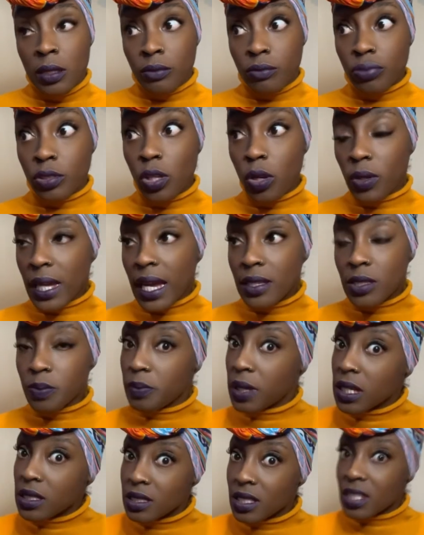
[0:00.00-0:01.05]
So that's
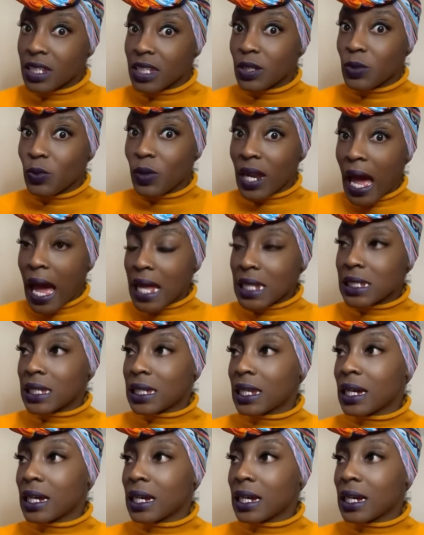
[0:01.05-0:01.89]
basically what I did.